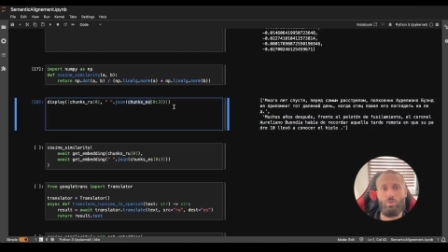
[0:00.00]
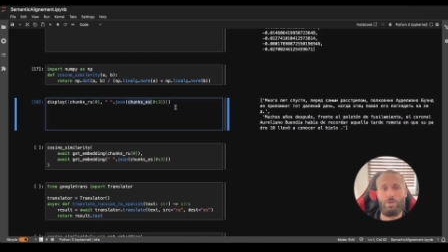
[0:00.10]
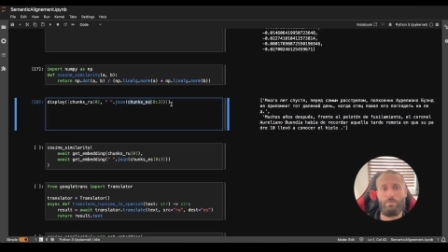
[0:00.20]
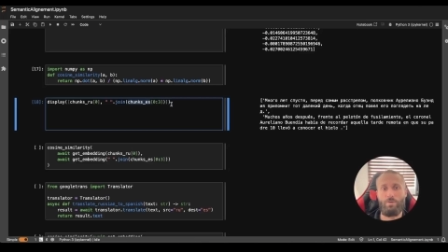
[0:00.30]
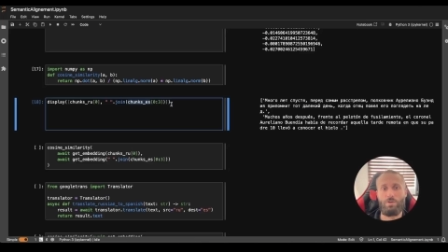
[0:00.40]
with
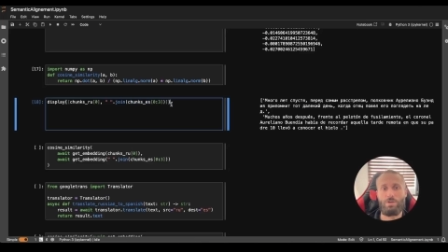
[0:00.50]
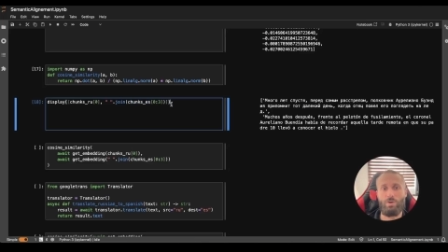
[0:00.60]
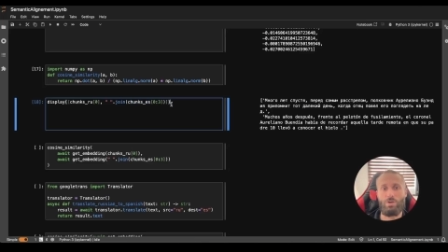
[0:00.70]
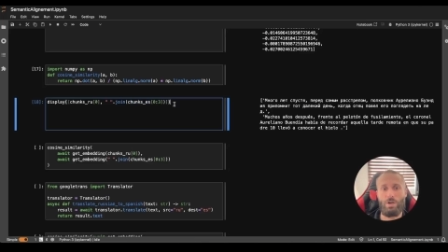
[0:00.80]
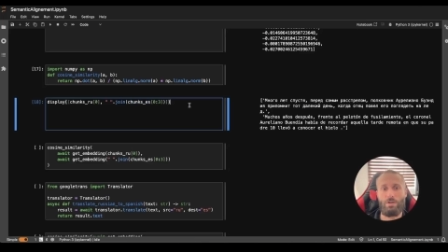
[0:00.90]
the first
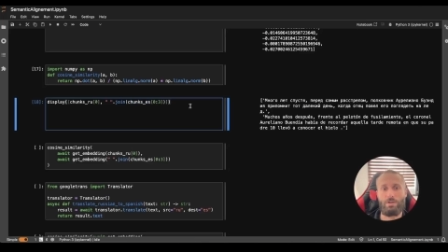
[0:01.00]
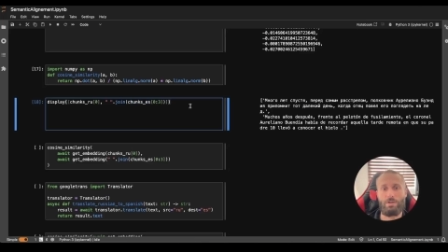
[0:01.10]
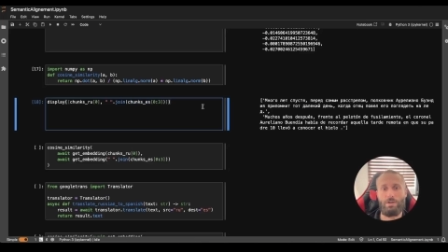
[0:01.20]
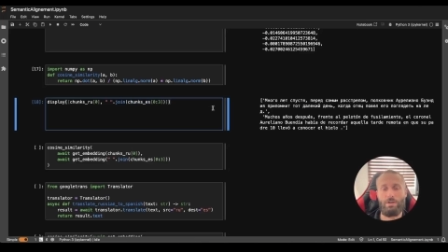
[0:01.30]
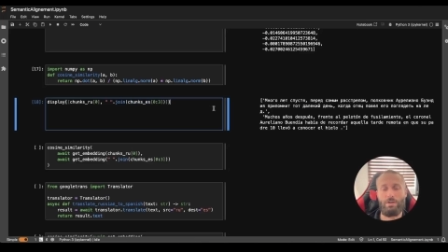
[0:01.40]
three chunks
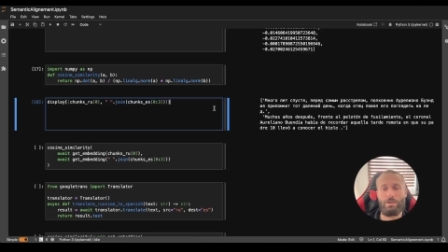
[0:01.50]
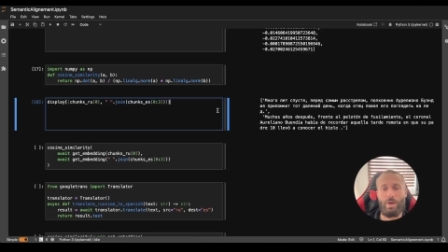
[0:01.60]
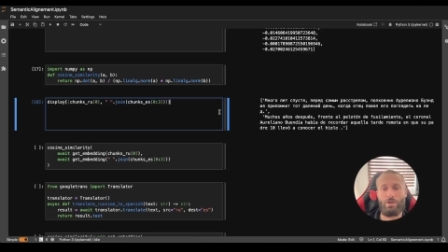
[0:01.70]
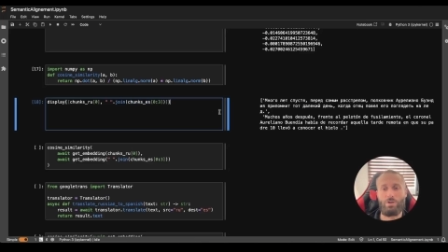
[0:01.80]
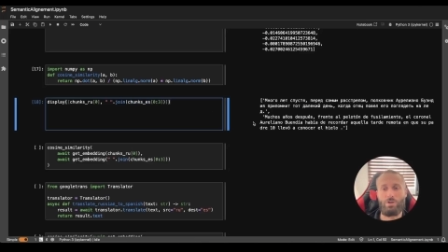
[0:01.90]
in the
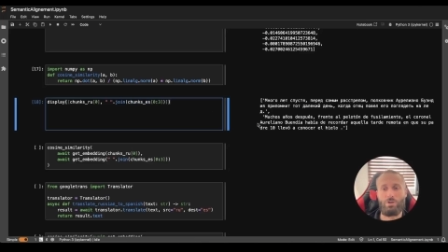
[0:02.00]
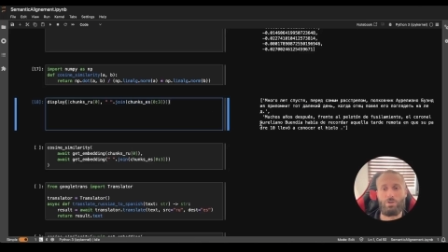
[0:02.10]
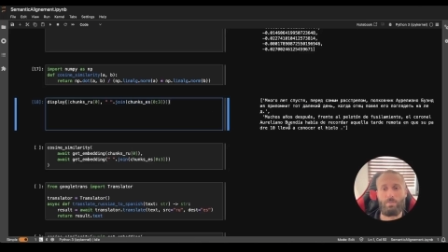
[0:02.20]
Spanish edition.